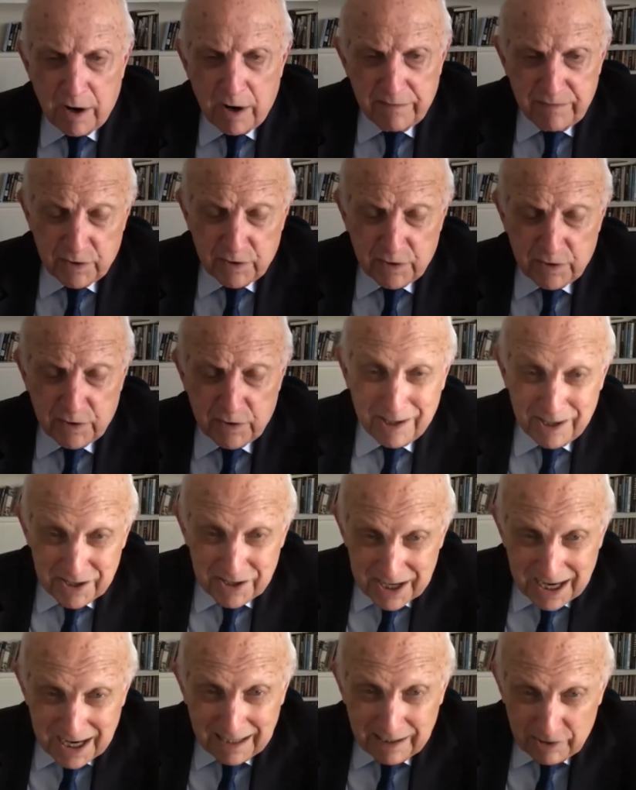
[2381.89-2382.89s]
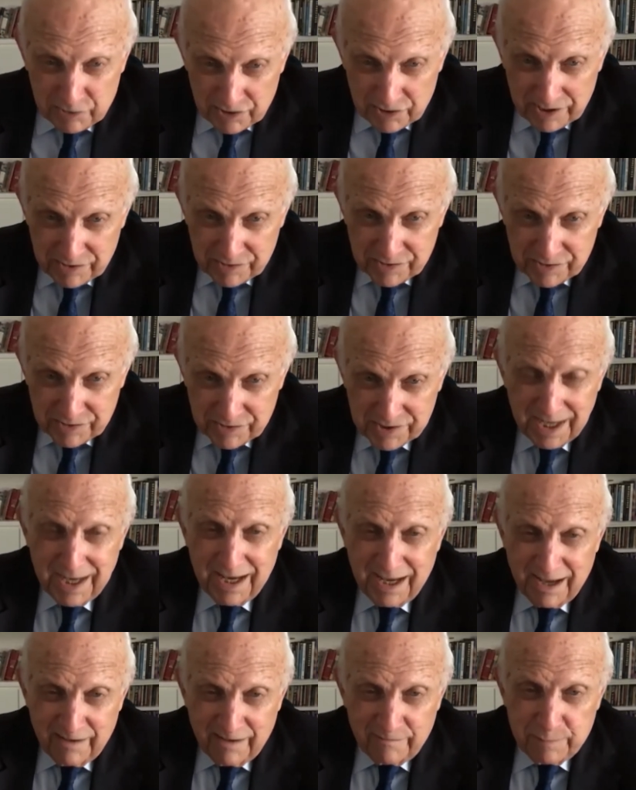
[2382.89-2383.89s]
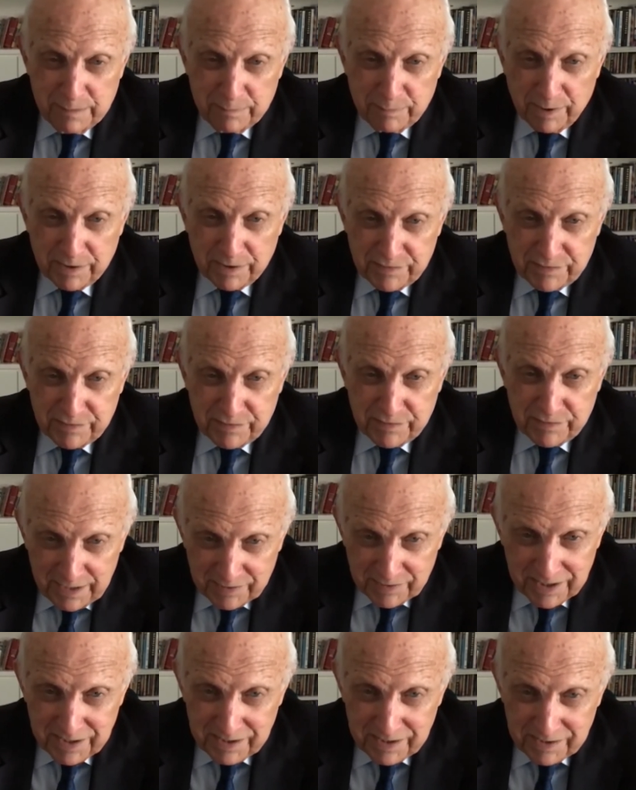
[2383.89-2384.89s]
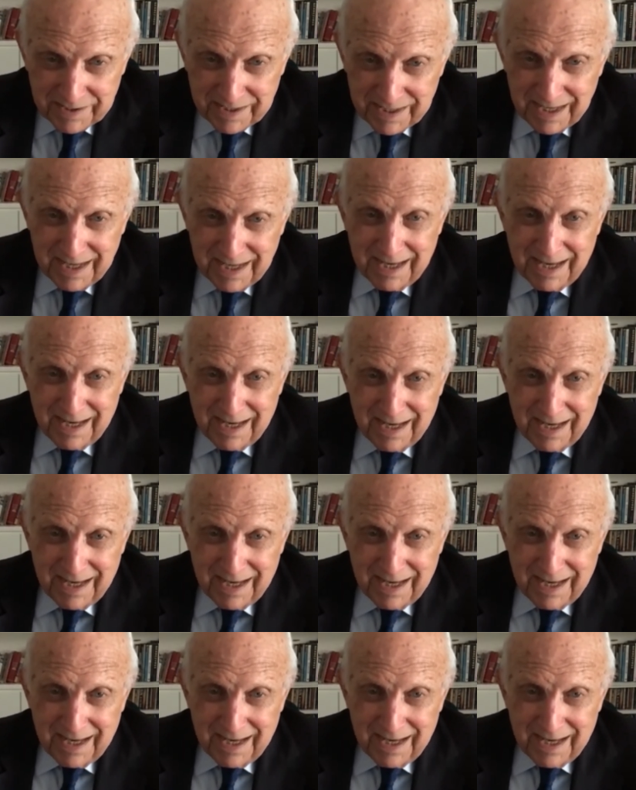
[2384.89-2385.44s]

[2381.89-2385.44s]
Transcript: artificial intelligence of people's faces,